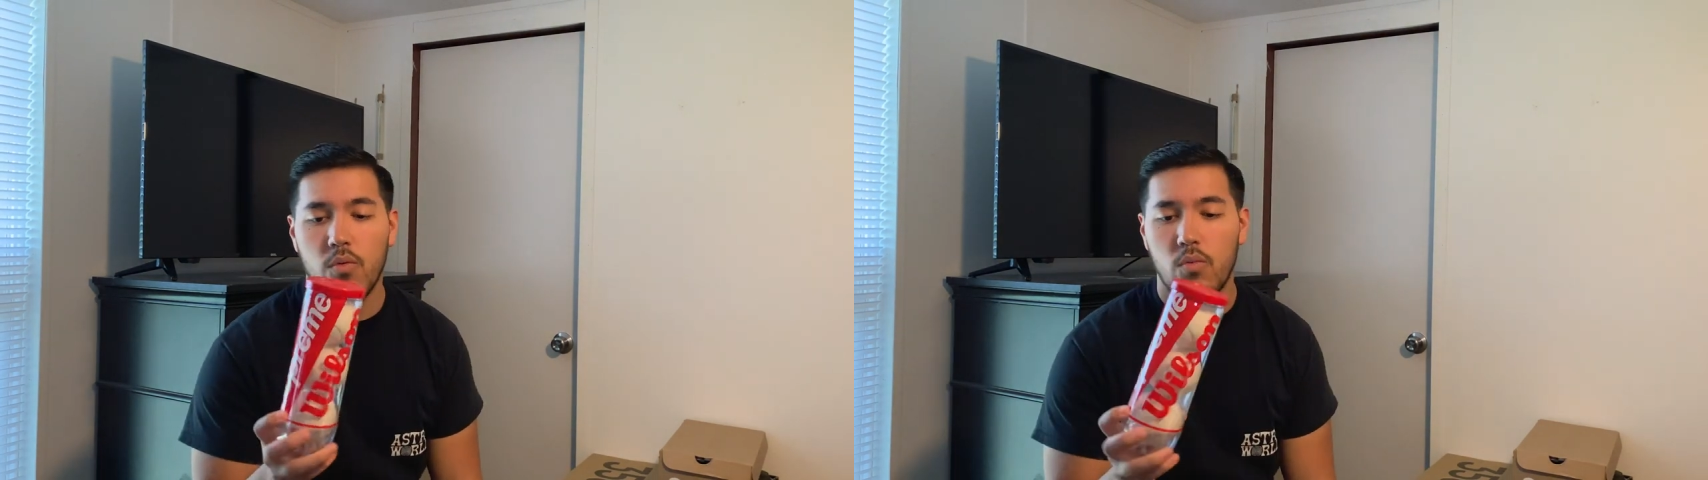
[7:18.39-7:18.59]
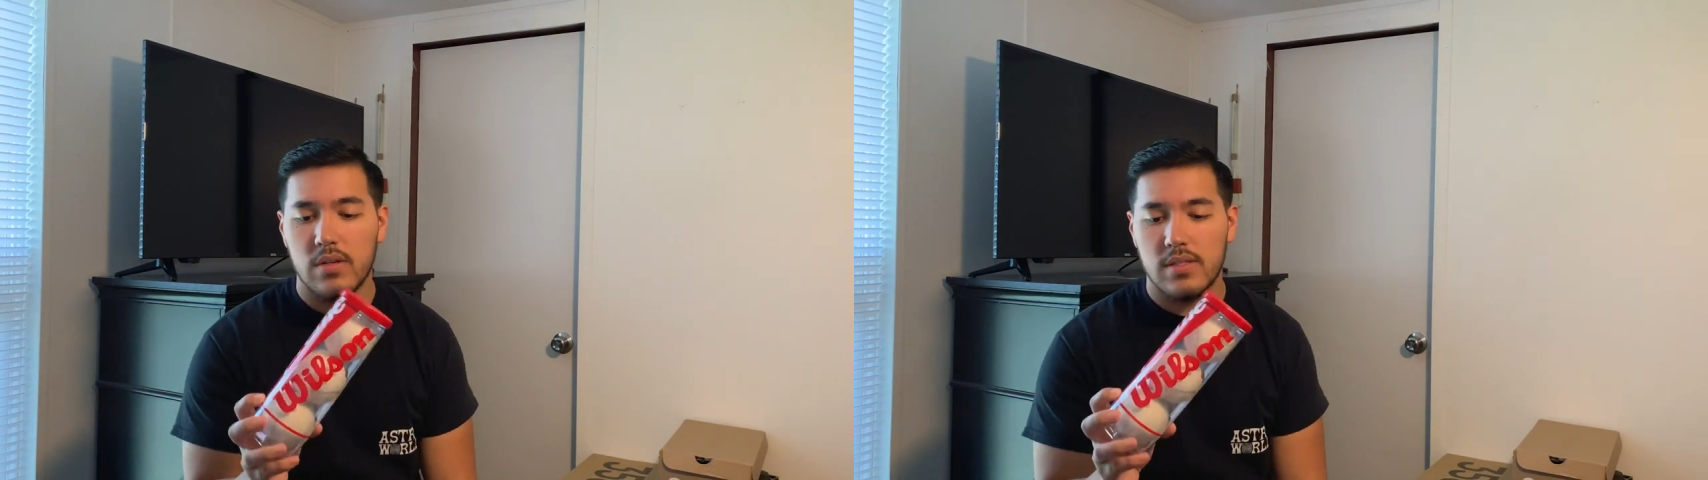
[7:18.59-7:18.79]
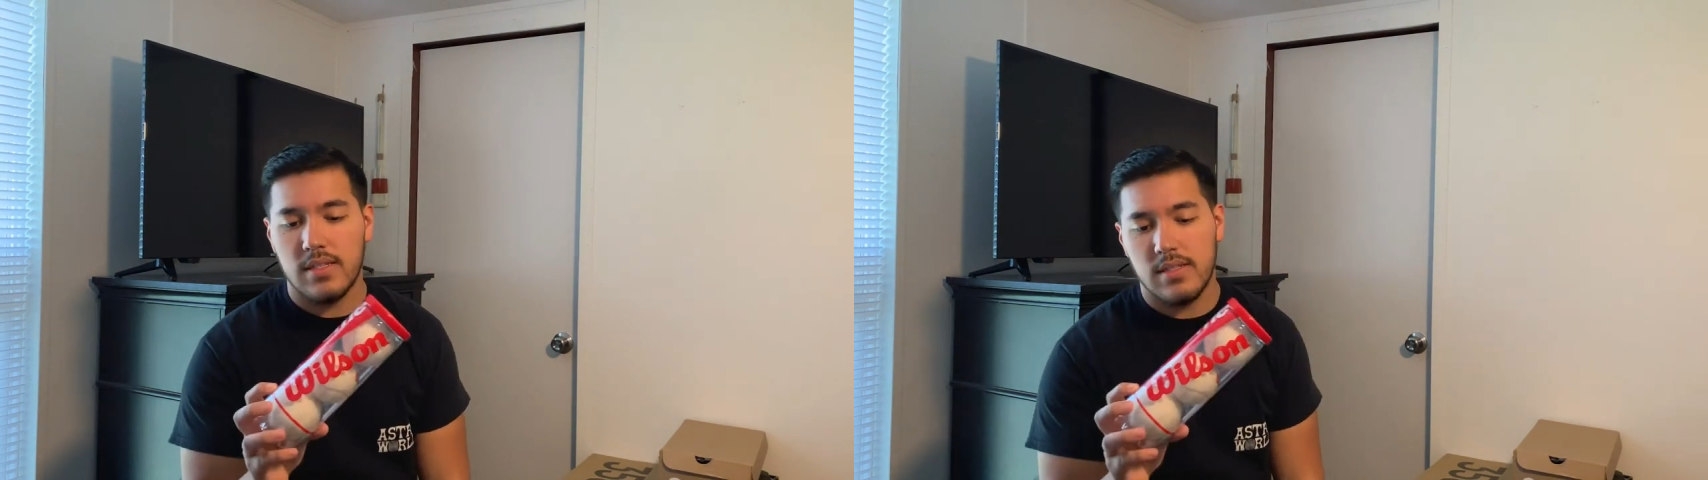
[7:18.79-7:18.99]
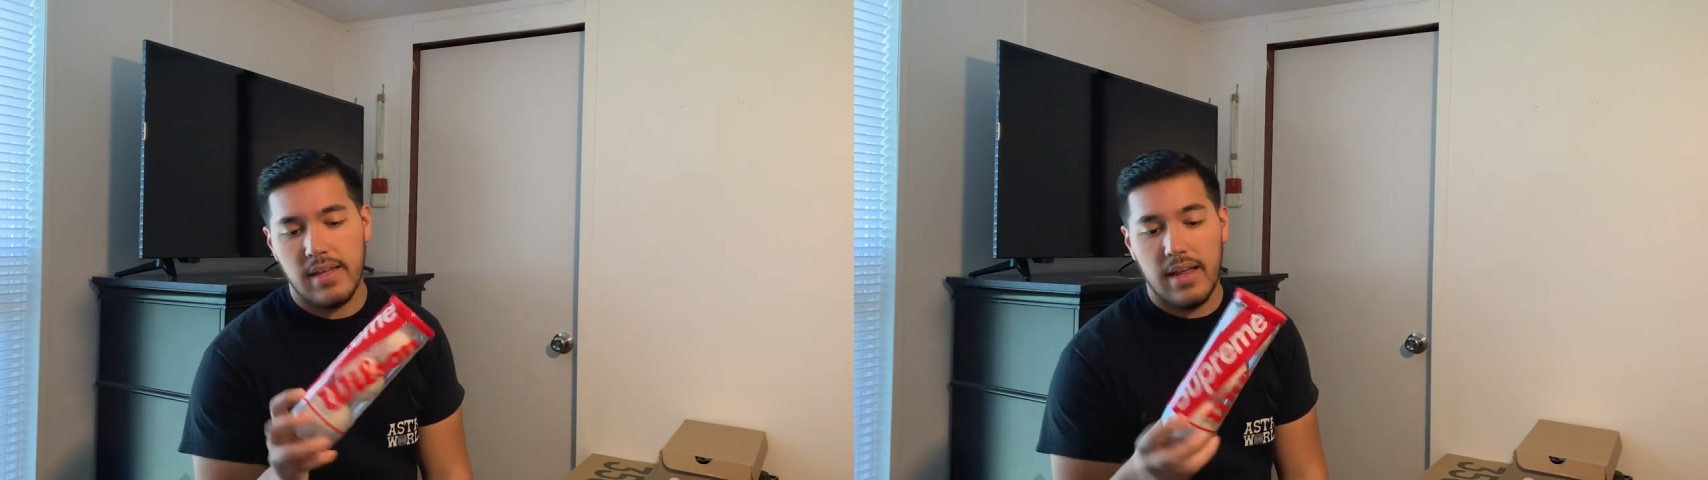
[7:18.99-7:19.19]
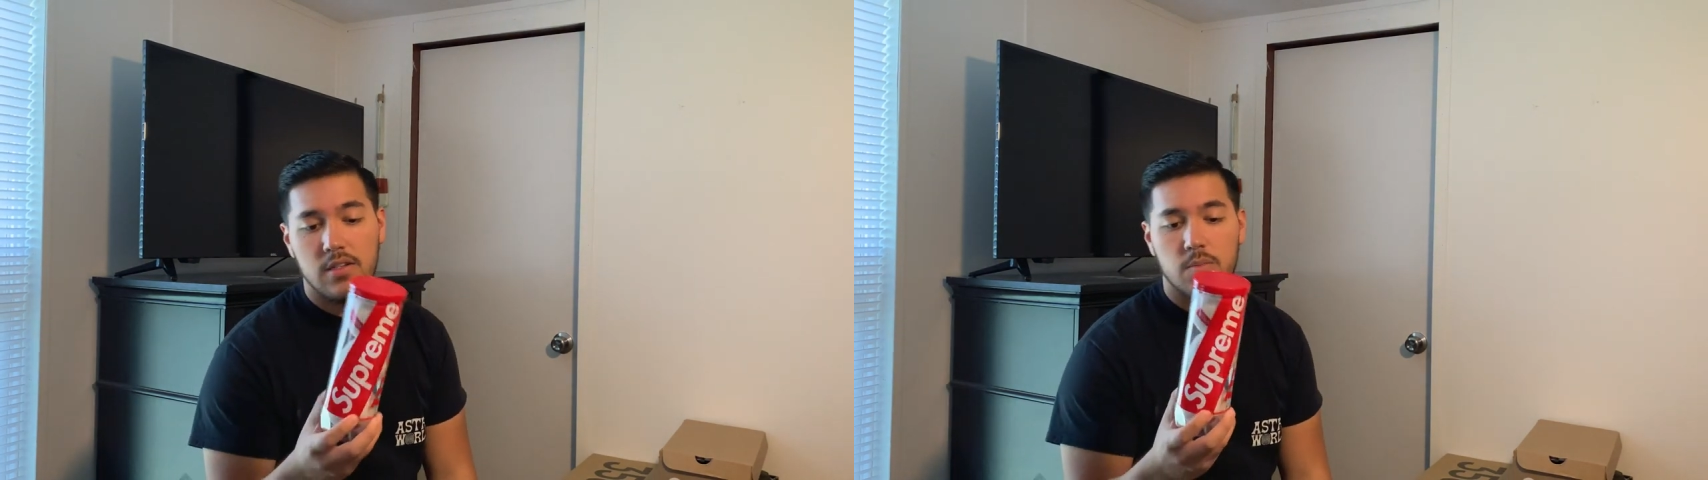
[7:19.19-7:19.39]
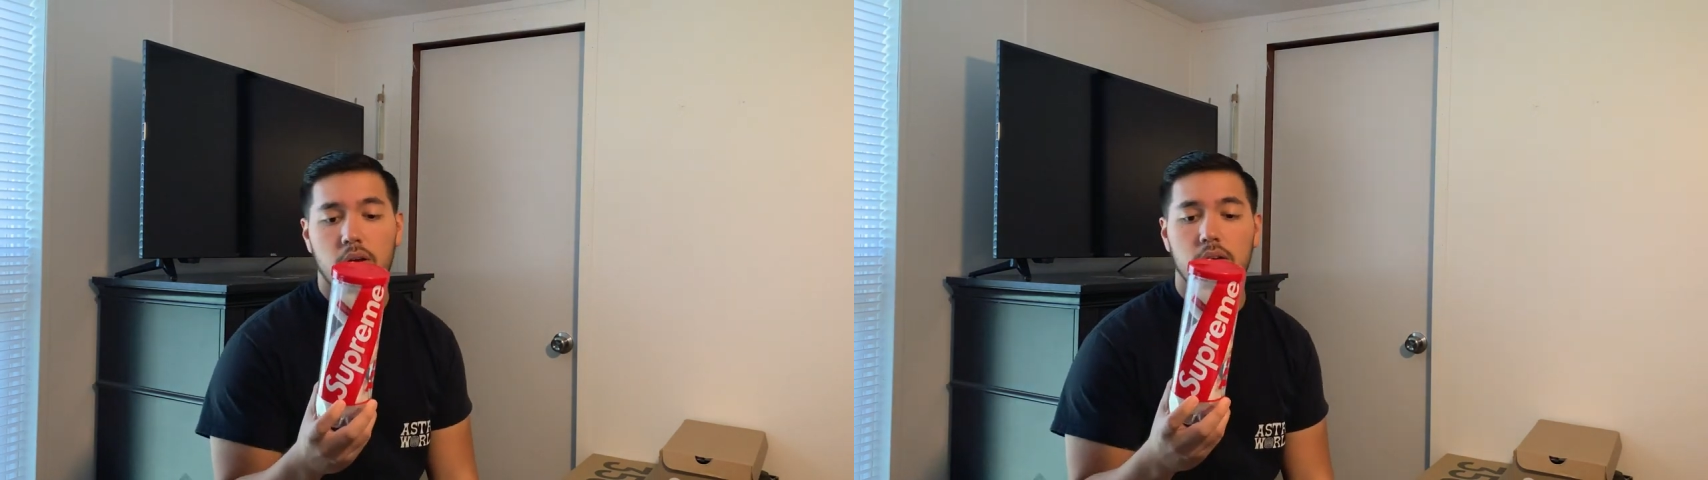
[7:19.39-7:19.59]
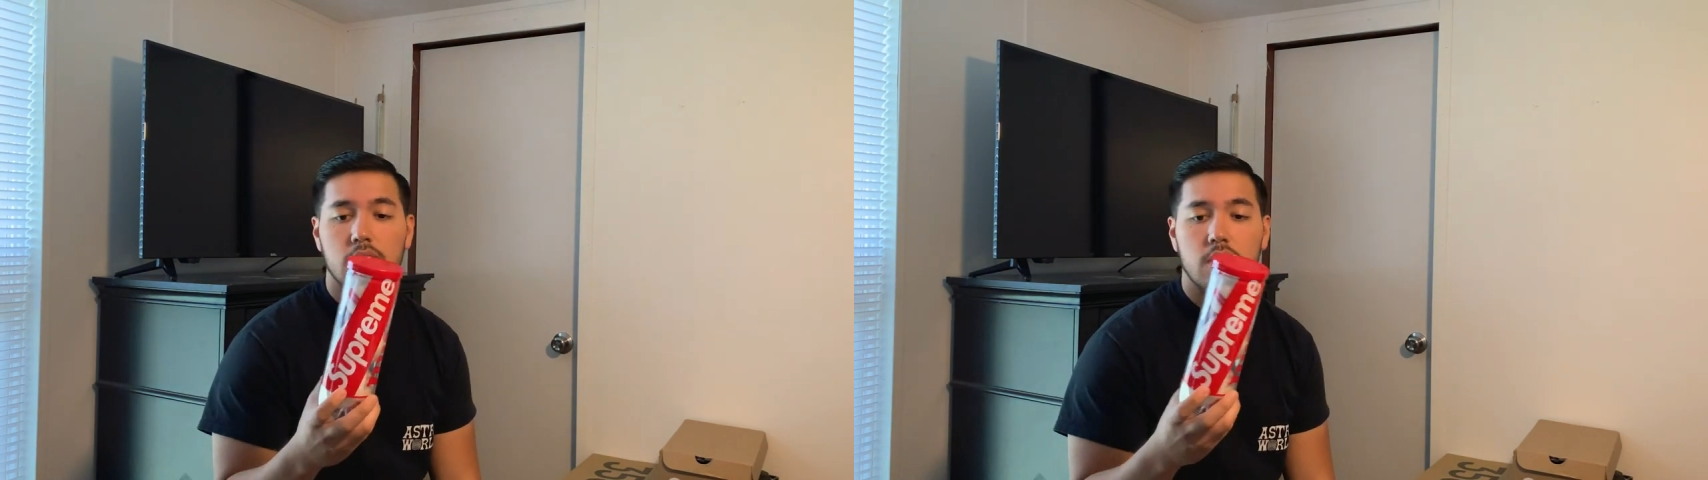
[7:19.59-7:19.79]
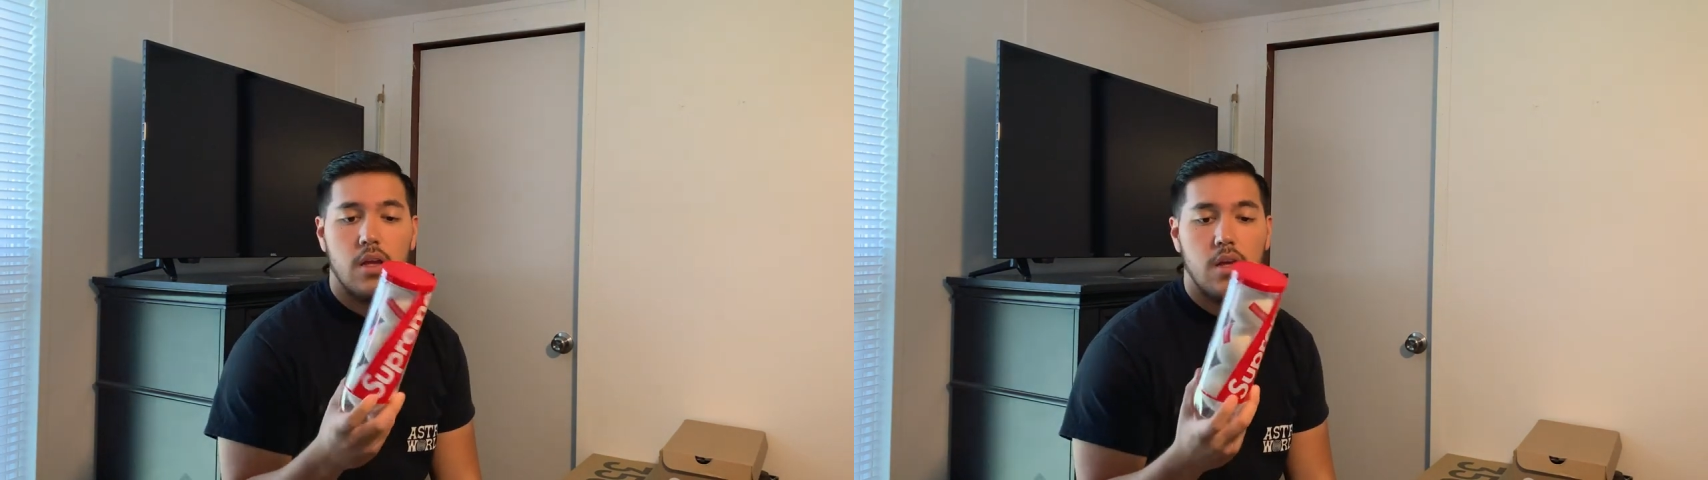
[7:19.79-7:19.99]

Wilson tennis balls.